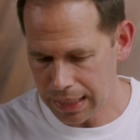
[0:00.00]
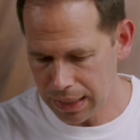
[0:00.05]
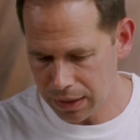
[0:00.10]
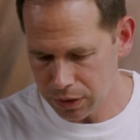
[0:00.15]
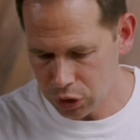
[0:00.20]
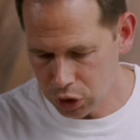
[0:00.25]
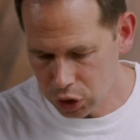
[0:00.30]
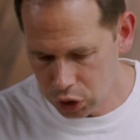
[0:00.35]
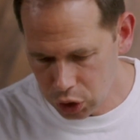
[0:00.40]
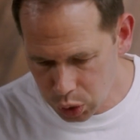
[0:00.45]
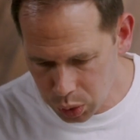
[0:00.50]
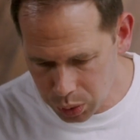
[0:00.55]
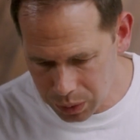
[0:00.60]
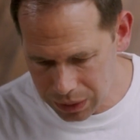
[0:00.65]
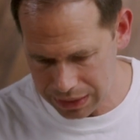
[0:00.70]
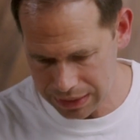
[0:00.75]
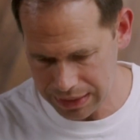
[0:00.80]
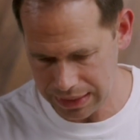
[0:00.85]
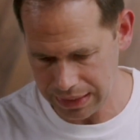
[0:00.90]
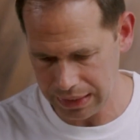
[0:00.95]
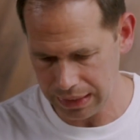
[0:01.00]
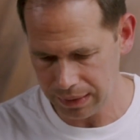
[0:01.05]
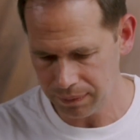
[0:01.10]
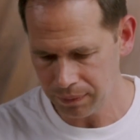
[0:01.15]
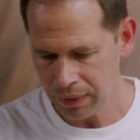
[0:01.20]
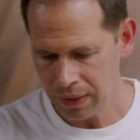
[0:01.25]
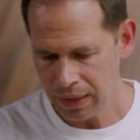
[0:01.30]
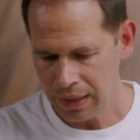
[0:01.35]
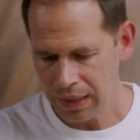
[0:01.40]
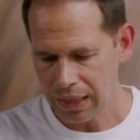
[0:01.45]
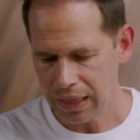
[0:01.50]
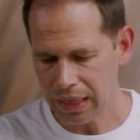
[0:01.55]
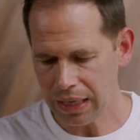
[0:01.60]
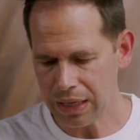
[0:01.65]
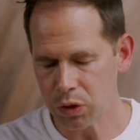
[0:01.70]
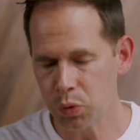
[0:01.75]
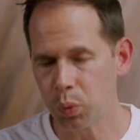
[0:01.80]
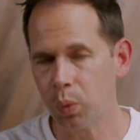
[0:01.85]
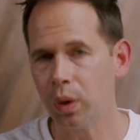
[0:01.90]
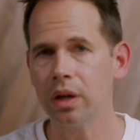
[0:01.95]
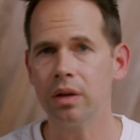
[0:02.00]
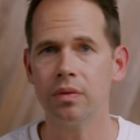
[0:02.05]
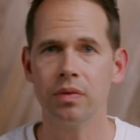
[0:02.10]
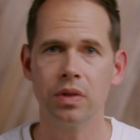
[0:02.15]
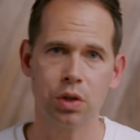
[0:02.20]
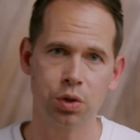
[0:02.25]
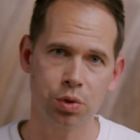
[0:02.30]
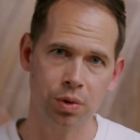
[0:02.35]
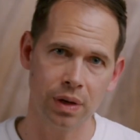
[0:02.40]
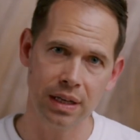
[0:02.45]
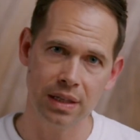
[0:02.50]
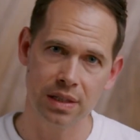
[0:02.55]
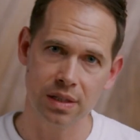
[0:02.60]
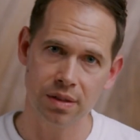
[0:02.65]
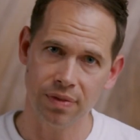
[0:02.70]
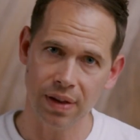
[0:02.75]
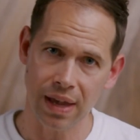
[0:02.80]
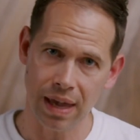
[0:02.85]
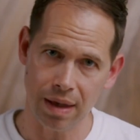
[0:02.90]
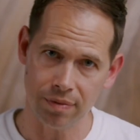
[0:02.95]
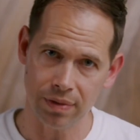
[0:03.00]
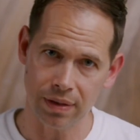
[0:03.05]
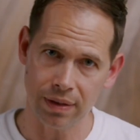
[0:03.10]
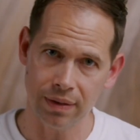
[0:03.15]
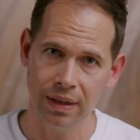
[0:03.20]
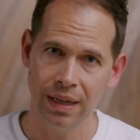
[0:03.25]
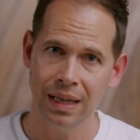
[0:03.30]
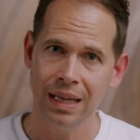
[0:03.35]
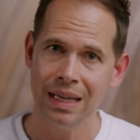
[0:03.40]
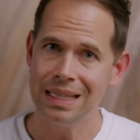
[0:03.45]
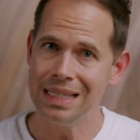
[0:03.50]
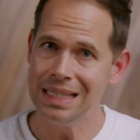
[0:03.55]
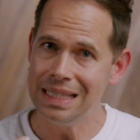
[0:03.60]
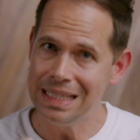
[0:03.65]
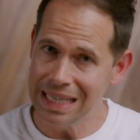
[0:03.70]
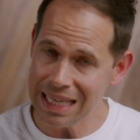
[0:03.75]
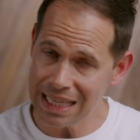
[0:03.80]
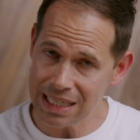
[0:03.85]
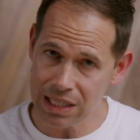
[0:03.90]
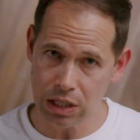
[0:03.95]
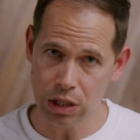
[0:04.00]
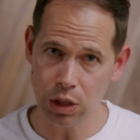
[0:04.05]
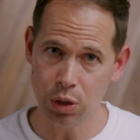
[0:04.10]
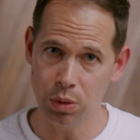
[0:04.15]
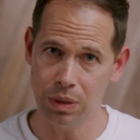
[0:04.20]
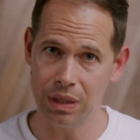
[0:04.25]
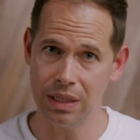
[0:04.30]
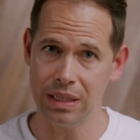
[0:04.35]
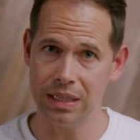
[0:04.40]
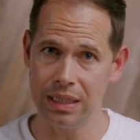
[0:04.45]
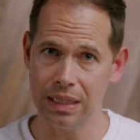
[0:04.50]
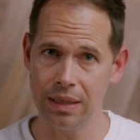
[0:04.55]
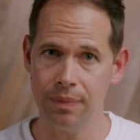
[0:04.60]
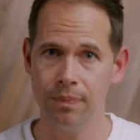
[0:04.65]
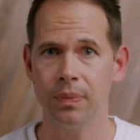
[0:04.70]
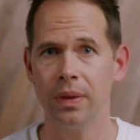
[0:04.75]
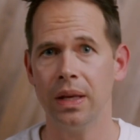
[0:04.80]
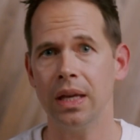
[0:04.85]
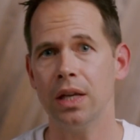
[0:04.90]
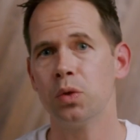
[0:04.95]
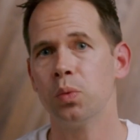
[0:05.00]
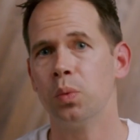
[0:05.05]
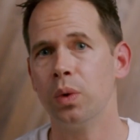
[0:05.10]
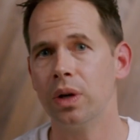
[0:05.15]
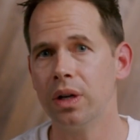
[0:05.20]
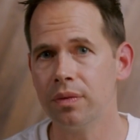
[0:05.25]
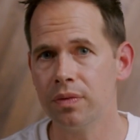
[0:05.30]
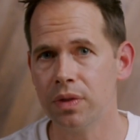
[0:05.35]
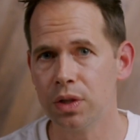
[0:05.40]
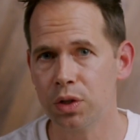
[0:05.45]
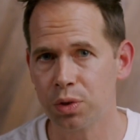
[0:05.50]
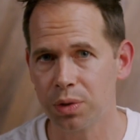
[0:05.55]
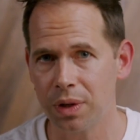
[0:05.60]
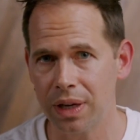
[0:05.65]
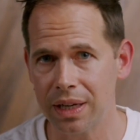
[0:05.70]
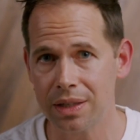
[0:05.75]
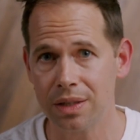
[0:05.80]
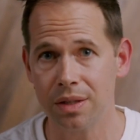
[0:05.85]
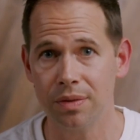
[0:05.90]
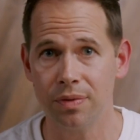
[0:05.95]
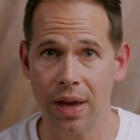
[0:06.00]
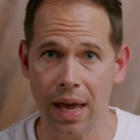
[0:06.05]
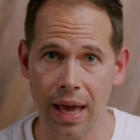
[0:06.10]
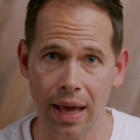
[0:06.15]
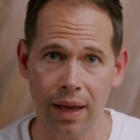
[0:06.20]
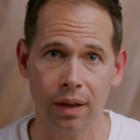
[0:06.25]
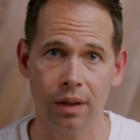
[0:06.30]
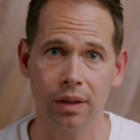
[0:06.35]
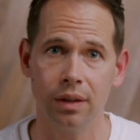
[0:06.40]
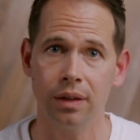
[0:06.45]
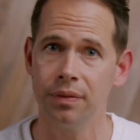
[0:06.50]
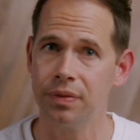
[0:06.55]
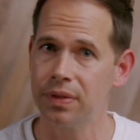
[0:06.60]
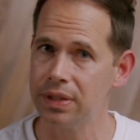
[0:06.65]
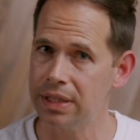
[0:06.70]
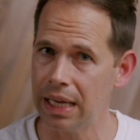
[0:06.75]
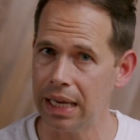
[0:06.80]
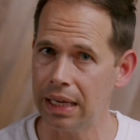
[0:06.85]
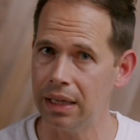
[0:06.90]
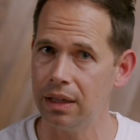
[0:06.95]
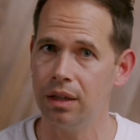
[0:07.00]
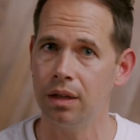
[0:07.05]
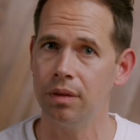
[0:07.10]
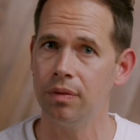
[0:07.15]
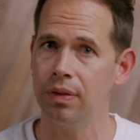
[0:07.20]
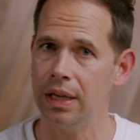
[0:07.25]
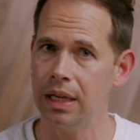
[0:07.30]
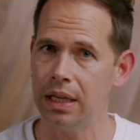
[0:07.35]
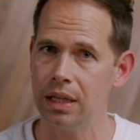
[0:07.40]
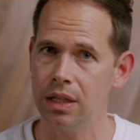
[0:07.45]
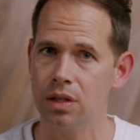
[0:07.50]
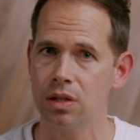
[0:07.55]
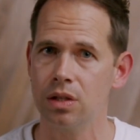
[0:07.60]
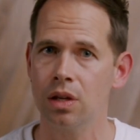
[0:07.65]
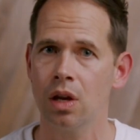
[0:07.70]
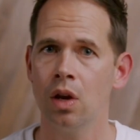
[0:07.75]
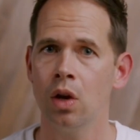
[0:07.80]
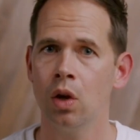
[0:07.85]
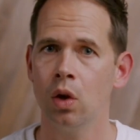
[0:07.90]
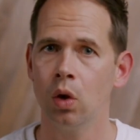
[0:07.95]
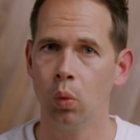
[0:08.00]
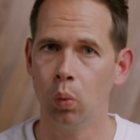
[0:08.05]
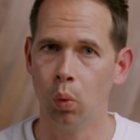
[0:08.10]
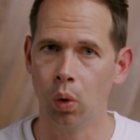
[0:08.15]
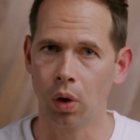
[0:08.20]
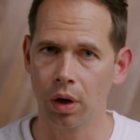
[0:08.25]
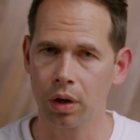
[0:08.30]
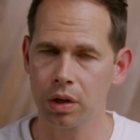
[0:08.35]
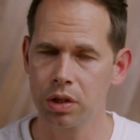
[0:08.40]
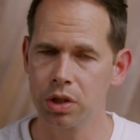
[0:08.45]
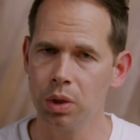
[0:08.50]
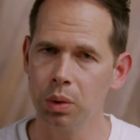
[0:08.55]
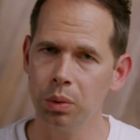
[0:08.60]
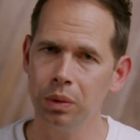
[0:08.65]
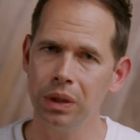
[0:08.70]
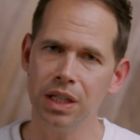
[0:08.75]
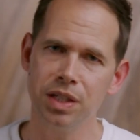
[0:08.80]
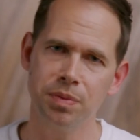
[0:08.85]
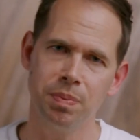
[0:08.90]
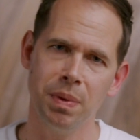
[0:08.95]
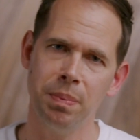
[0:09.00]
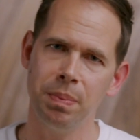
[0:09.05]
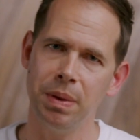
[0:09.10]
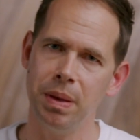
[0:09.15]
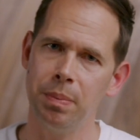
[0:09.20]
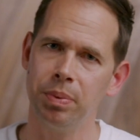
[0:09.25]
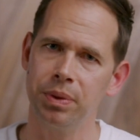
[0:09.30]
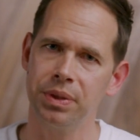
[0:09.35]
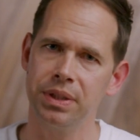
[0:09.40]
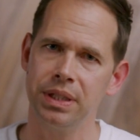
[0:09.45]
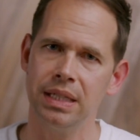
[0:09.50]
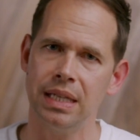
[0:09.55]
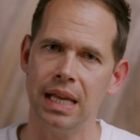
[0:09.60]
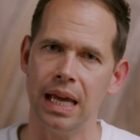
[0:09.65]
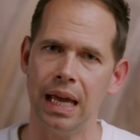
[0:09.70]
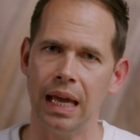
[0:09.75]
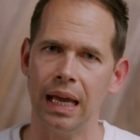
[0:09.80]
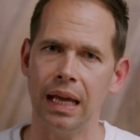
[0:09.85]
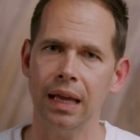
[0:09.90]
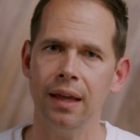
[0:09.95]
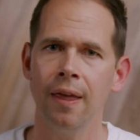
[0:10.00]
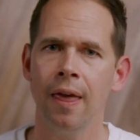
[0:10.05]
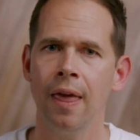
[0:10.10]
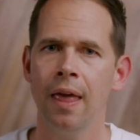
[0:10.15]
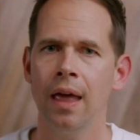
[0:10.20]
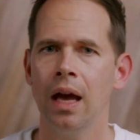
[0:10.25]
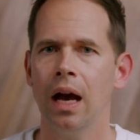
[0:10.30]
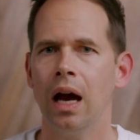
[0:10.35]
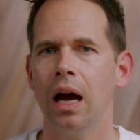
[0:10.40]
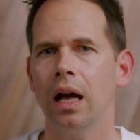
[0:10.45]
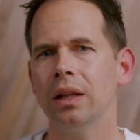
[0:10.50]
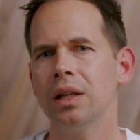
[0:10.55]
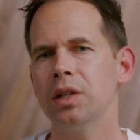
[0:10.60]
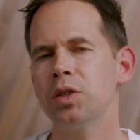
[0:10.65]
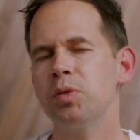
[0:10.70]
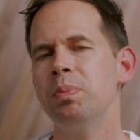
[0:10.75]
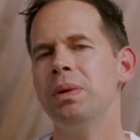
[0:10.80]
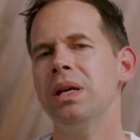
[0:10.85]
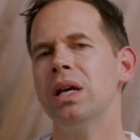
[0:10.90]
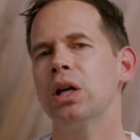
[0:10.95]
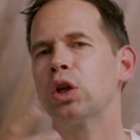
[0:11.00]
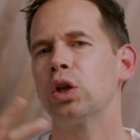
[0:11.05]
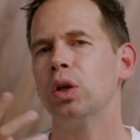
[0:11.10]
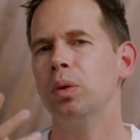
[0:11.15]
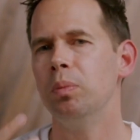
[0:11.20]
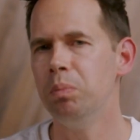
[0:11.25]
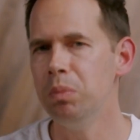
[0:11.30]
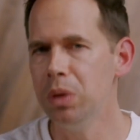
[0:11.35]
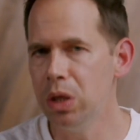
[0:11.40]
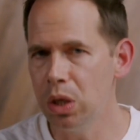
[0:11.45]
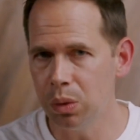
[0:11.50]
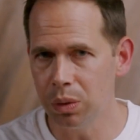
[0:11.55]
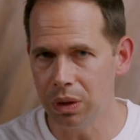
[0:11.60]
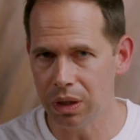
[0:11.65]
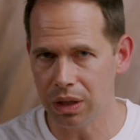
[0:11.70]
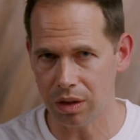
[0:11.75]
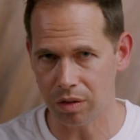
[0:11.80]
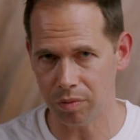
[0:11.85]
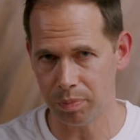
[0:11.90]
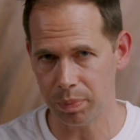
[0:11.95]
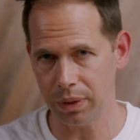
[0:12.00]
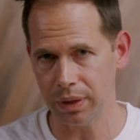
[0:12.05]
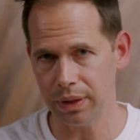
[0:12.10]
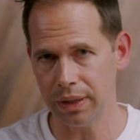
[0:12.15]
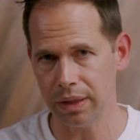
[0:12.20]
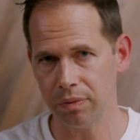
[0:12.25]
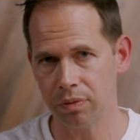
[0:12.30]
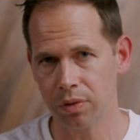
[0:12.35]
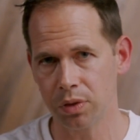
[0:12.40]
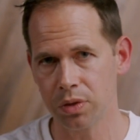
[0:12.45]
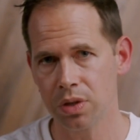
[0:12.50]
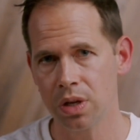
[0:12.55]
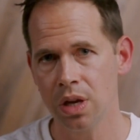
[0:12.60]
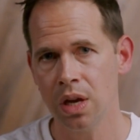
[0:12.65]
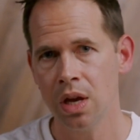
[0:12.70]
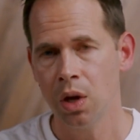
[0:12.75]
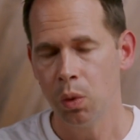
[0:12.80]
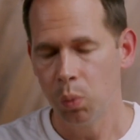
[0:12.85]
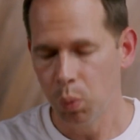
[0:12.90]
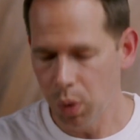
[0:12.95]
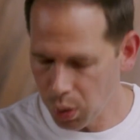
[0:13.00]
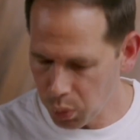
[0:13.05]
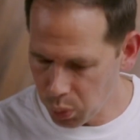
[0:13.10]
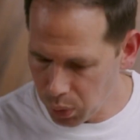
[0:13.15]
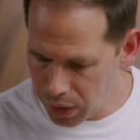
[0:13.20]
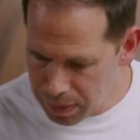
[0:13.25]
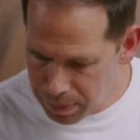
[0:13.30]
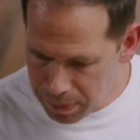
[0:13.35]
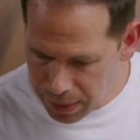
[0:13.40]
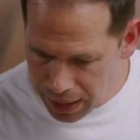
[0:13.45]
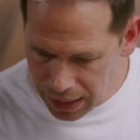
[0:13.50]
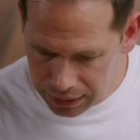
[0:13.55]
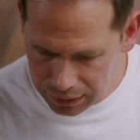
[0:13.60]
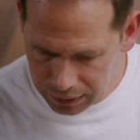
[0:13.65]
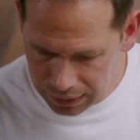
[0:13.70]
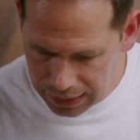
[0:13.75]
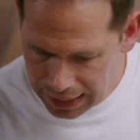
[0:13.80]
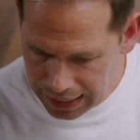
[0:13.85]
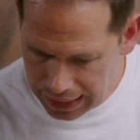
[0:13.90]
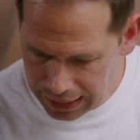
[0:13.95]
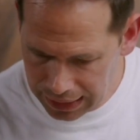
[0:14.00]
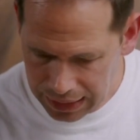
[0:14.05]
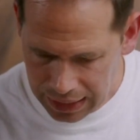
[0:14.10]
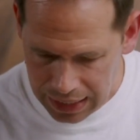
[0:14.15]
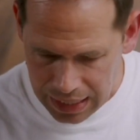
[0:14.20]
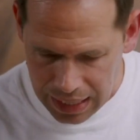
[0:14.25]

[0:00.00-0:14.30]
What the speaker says: Unity is one of the traits of heaven. Disunity is one of the traits of hell, of Satan, of his work. So let's be people today. Let's be a community of believers where we model, hey,